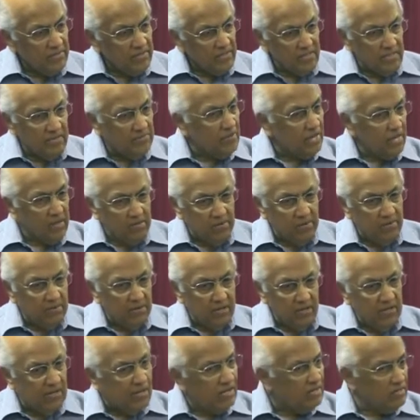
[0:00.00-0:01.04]
Does He make people
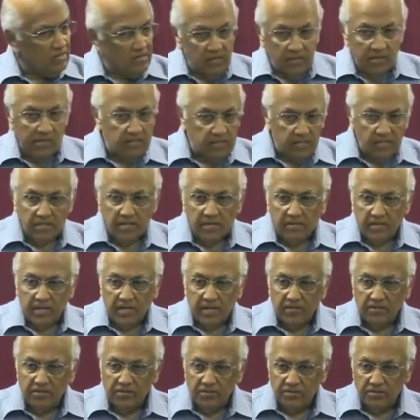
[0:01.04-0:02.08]
intelligent and then says, I'm
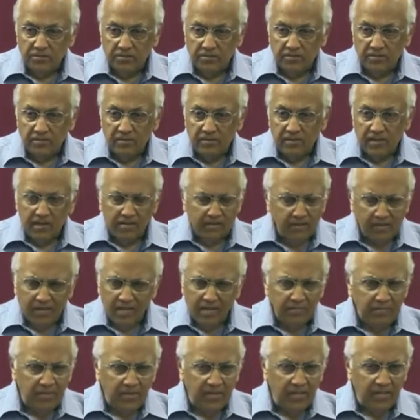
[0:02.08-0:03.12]
against you? How can
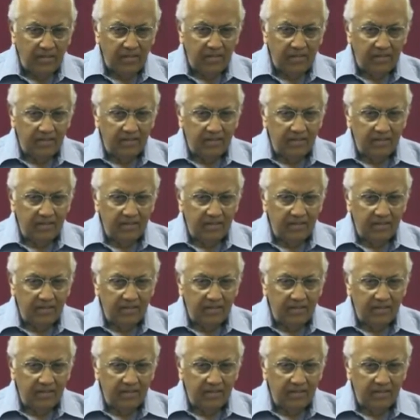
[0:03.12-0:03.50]
that be?